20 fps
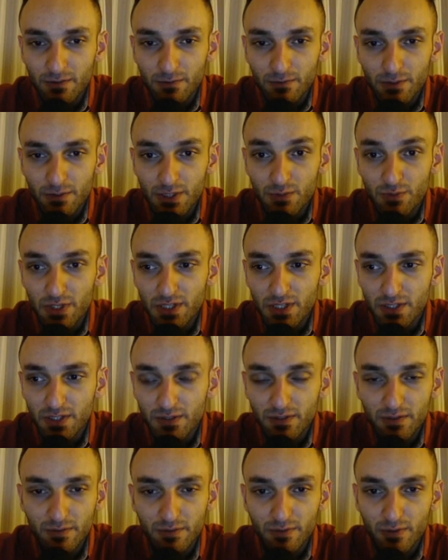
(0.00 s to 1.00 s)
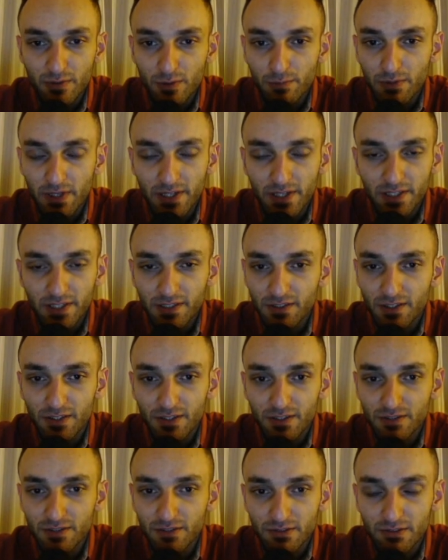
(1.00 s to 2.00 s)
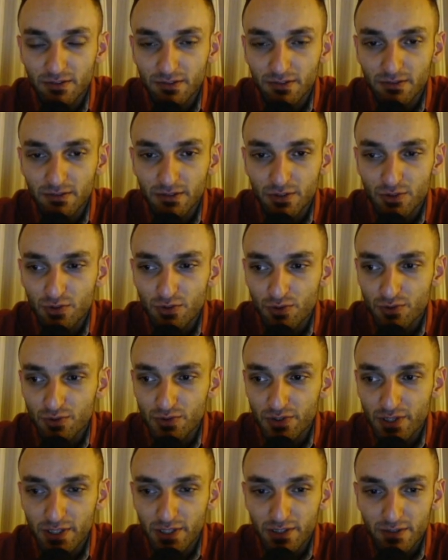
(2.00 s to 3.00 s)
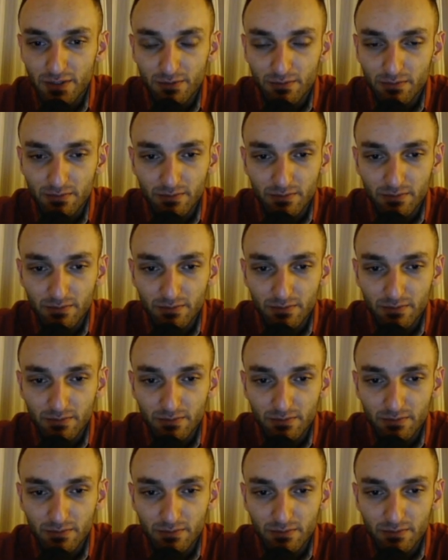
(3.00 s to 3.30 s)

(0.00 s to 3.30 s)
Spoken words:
was winning for black, and it shows like